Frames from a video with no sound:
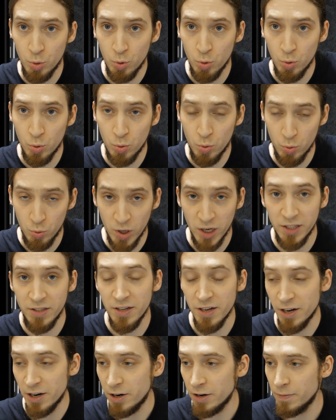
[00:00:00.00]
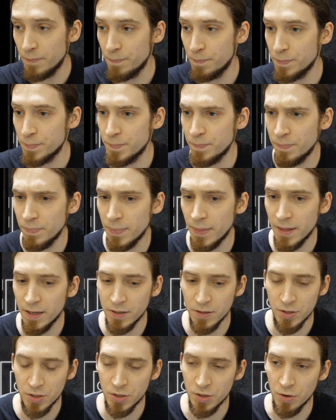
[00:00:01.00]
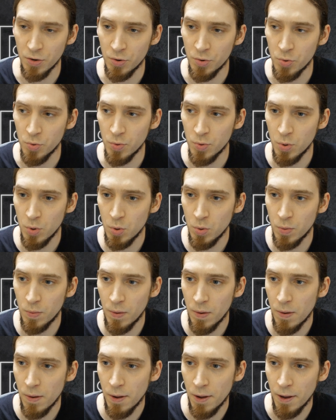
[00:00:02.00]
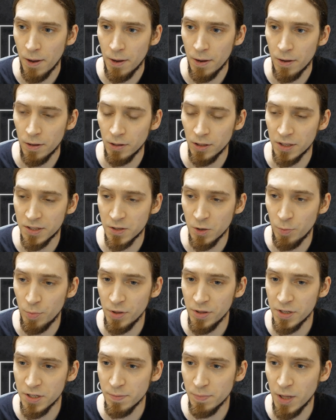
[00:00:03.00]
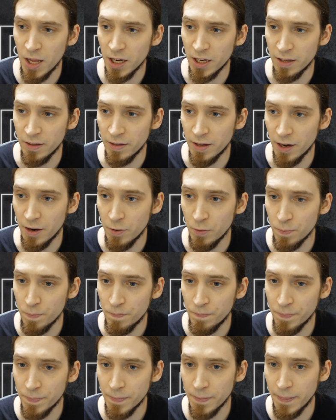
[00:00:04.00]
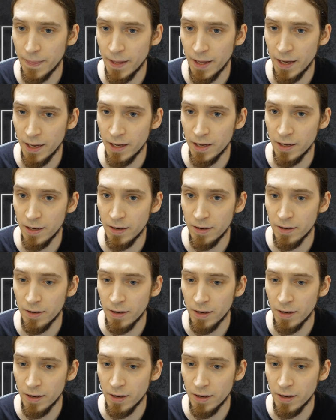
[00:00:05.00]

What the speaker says: right there. So let's open this plugin now. And